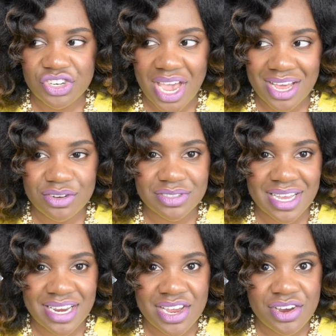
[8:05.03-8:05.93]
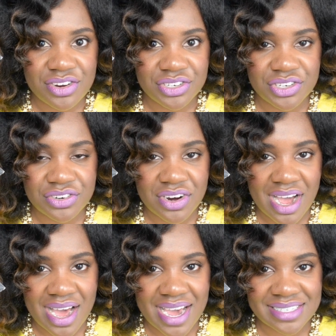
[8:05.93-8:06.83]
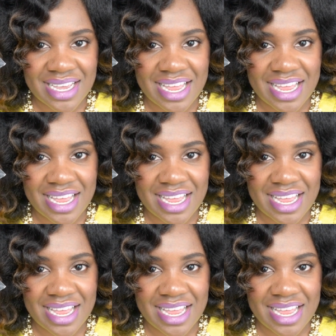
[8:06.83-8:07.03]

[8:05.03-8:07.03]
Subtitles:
shadows adhere to your eyes,